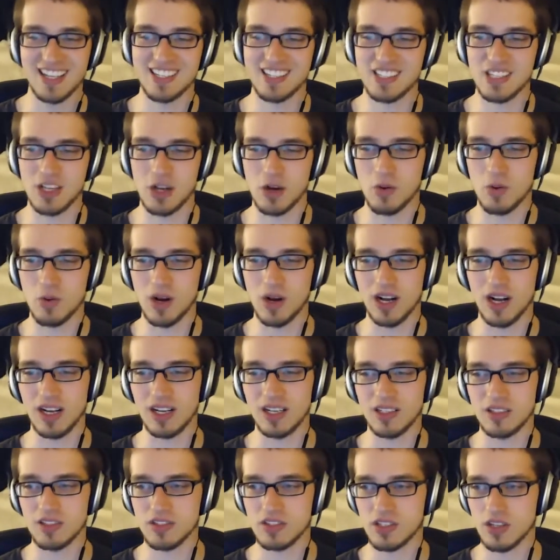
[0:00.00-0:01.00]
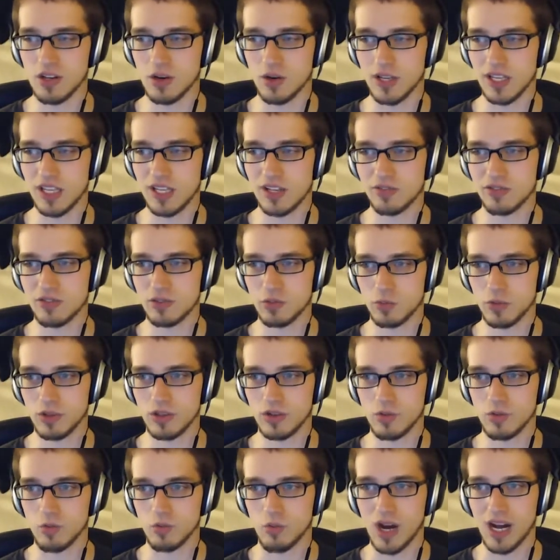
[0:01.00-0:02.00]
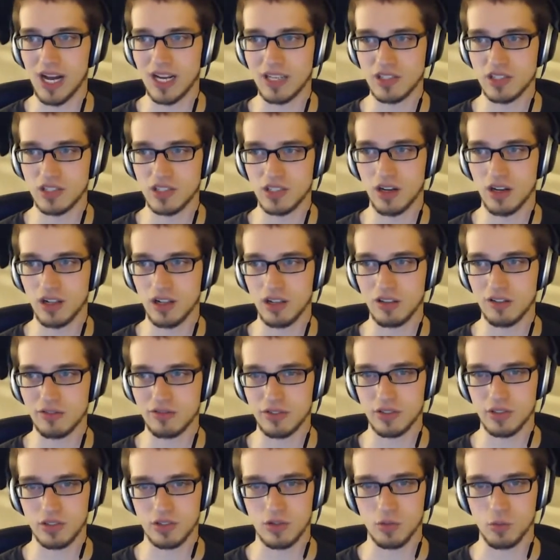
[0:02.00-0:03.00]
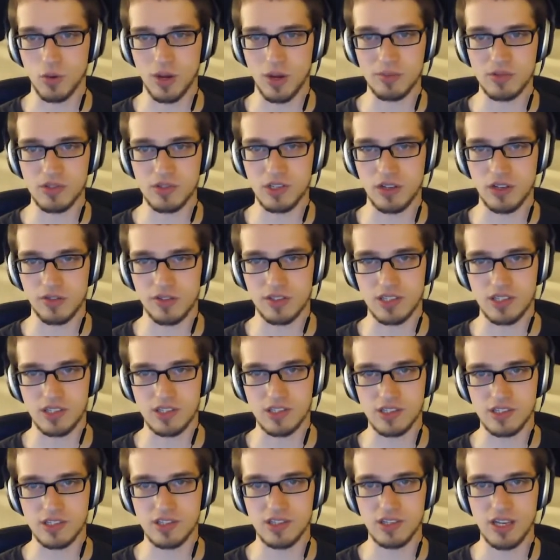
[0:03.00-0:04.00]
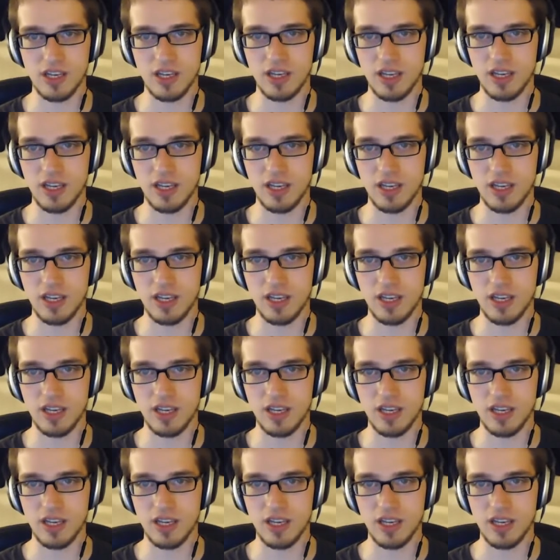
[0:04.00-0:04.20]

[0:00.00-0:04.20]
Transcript: So so IFT will watch all of your web services,